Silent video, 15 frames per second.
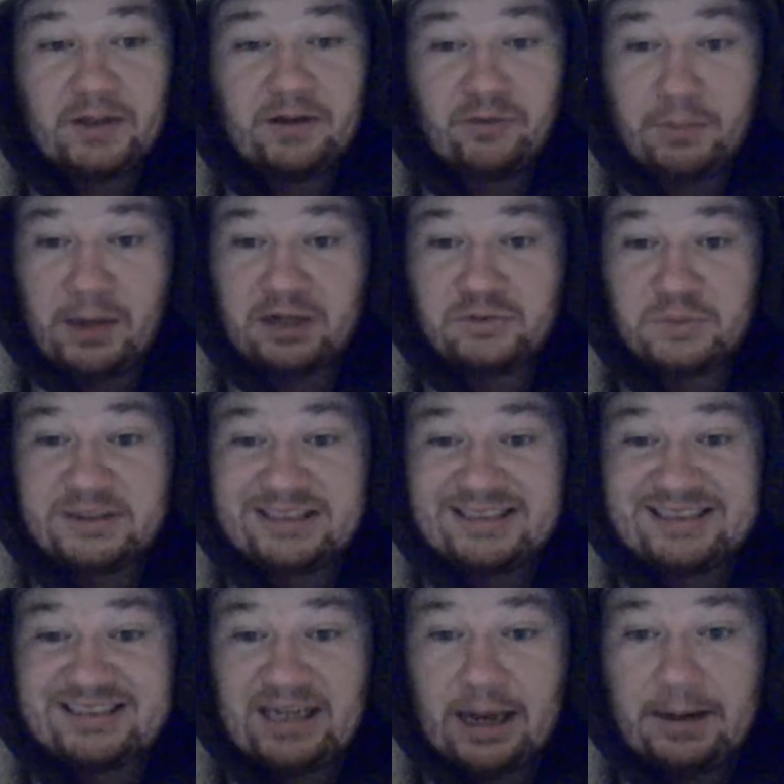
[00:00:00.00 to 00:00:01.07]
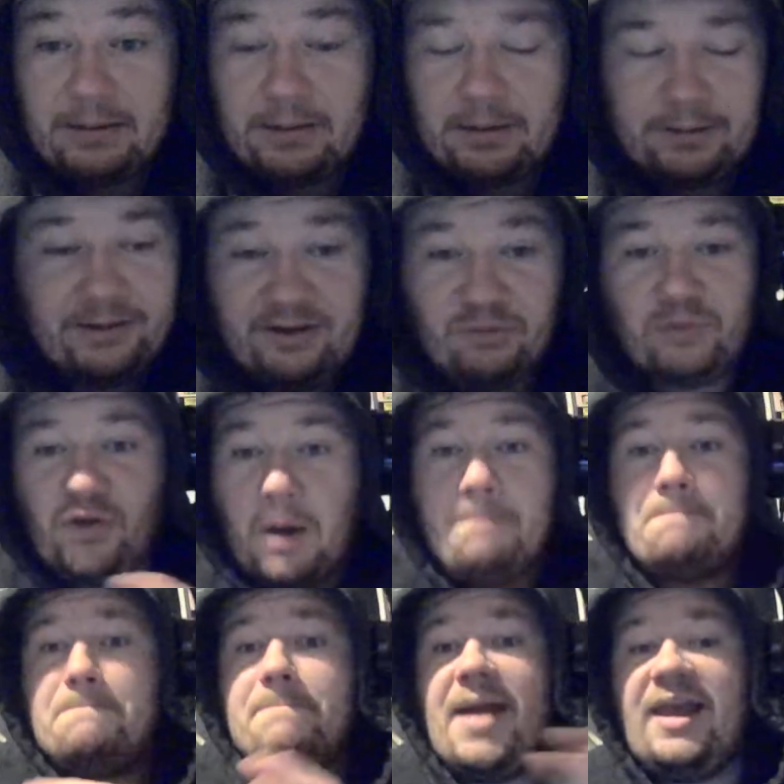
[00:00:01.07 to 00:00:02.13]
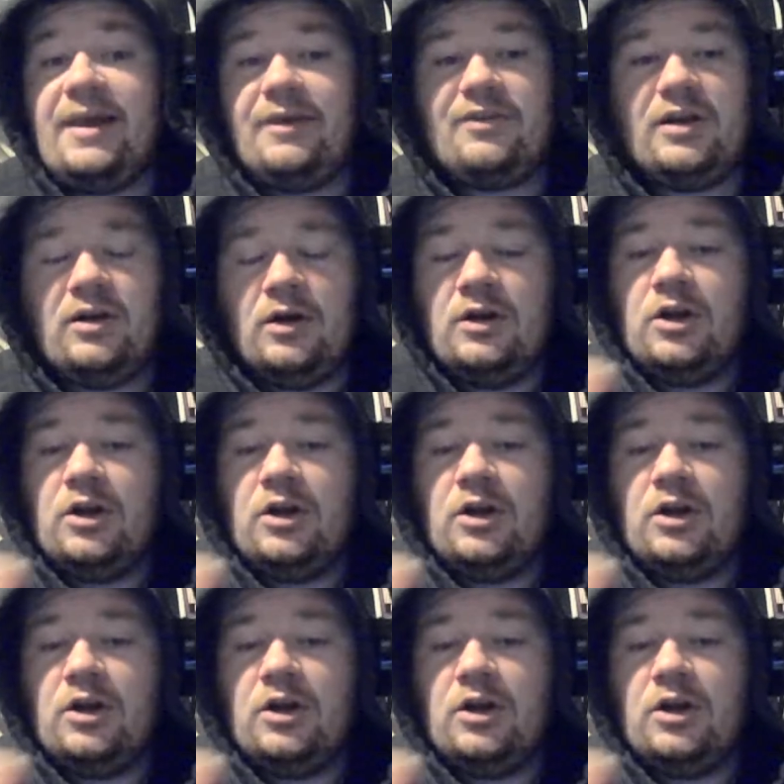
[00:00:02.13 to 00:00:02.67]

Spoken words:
this match was insane. Like, this was amazing.